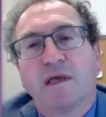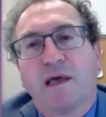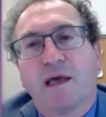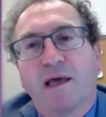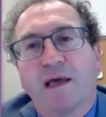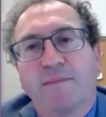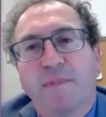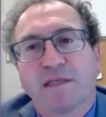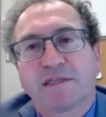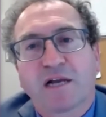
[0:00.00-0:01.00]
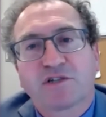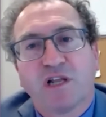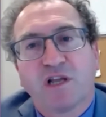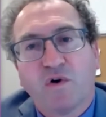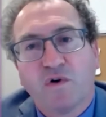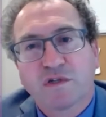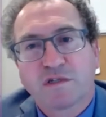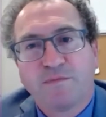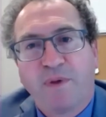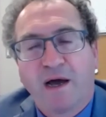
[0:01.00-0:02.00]
It's actually
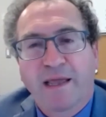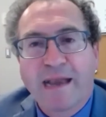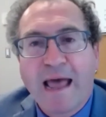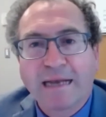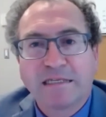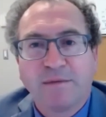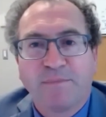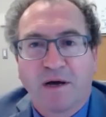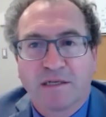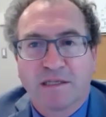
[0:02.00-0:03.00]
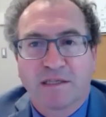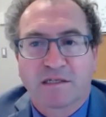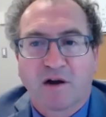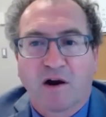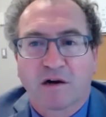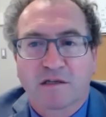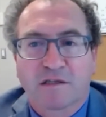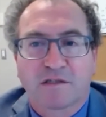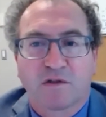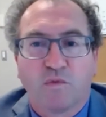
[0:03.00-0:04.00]
caused by an antibody that
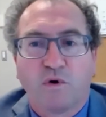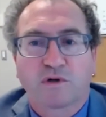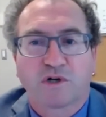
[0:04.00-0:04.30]
targets the water